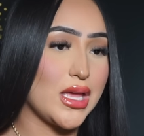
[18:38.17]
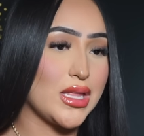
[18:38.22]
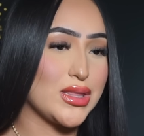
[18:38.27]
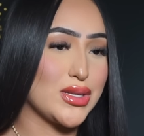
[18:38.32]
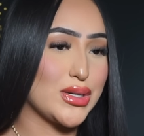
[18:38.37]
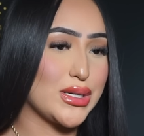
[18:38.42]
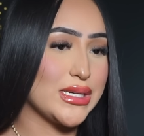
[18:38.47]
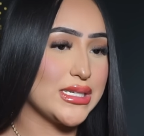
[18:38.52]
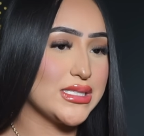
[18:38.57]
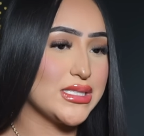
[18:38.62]
and
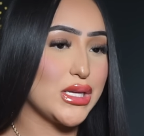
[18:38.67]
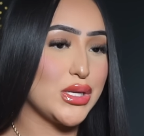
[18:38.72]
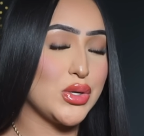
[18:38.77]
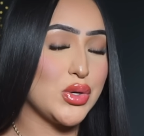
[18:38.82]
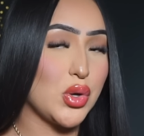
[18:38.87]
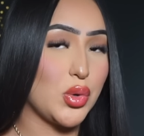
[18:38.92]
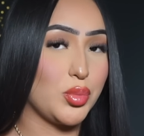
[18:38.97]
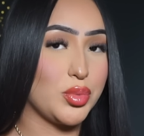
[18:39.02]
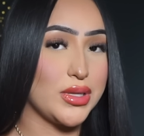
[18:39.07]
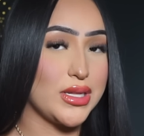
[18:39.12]
there is
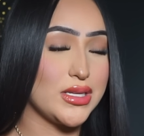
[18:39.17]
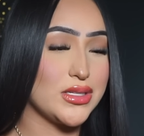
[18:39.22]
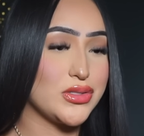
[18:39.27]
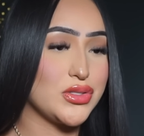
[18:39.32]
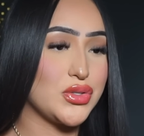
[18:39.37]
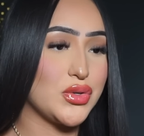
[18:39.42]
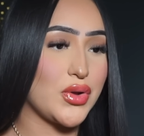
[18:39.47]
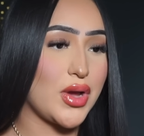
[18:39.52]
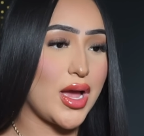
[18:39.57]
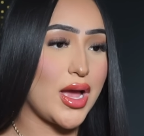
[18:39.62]
no place
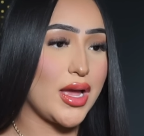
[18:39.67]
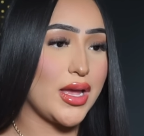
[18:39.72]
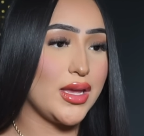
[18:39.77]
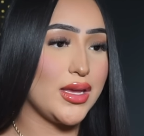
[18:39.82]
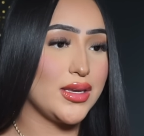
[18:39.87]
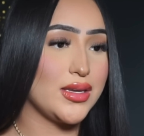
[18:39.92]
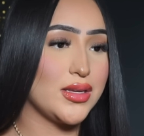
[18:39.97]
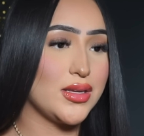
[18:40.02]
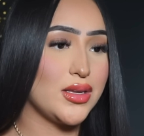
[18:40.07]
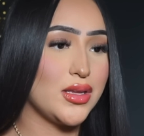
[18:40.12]
to
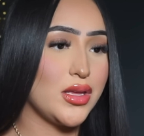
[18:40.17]
hide.